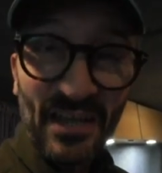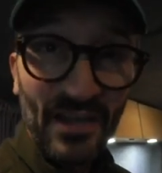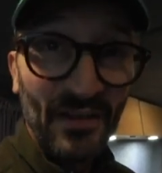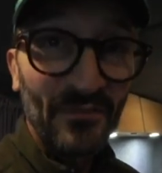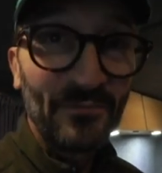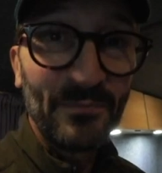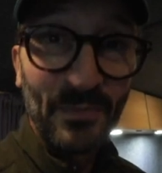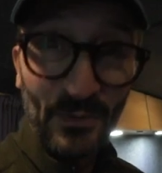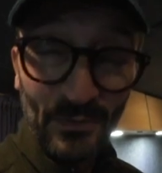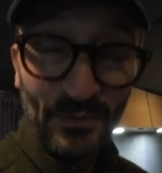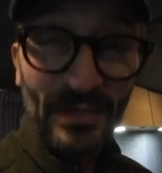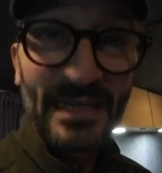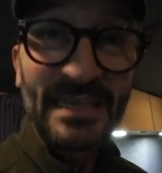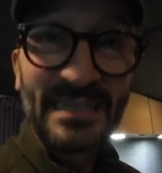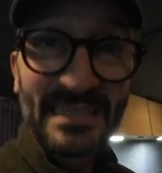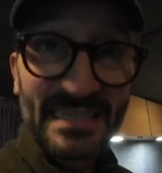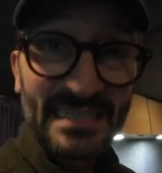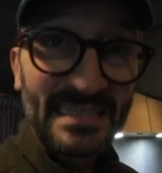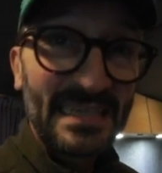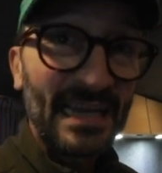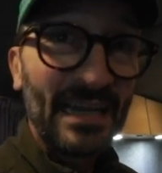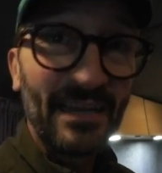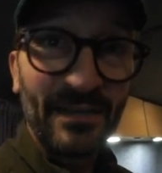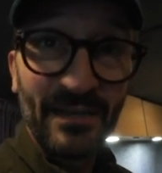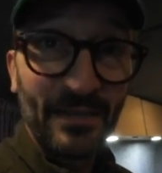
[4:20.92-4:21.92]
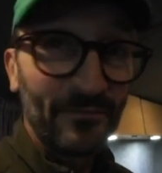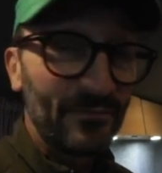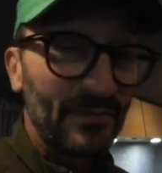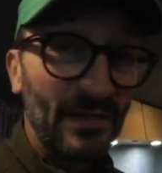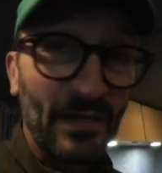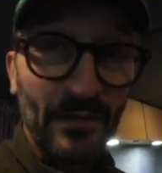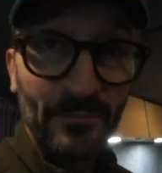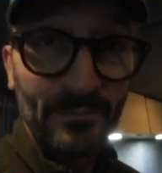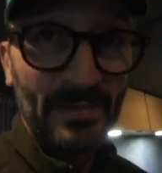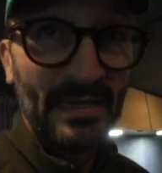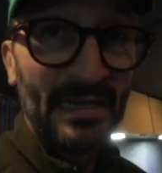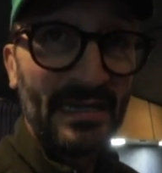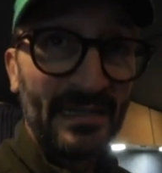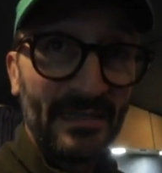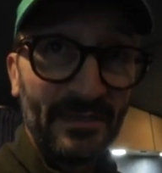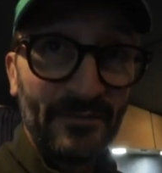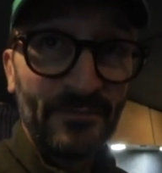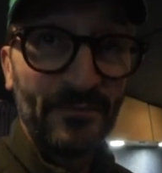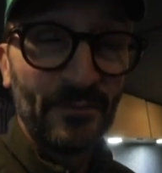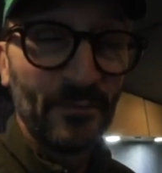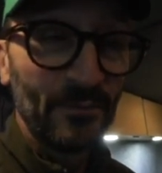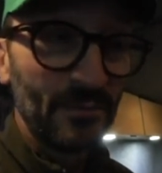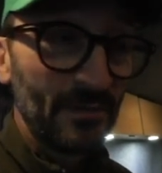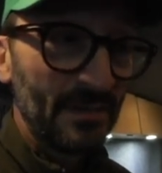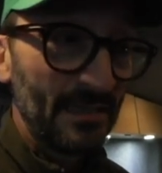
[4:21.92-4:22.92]
I've bought in sale? I've not paid the
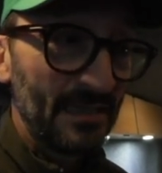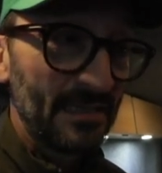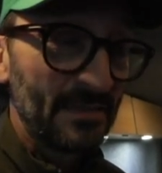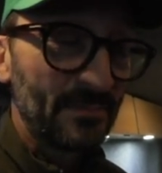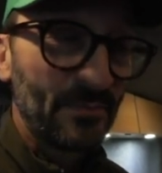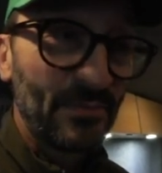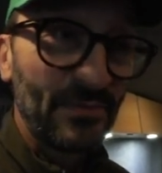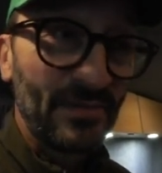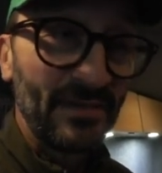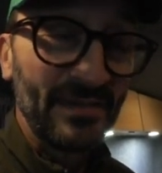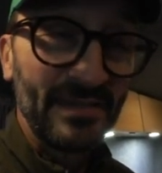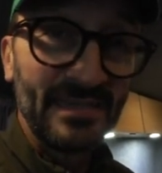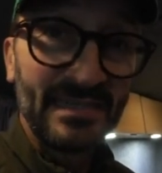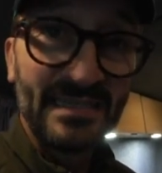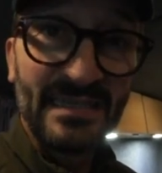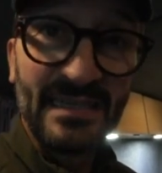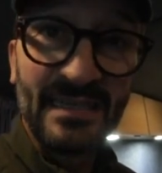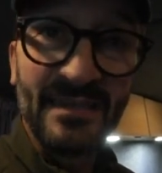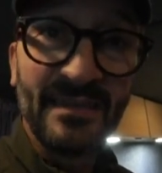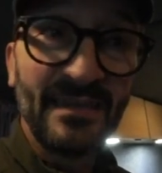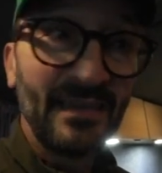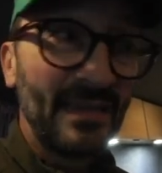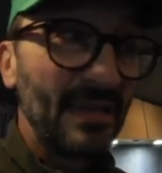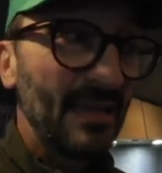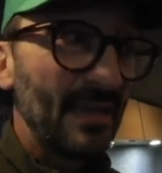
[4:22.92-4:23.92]
full list price. Yeah.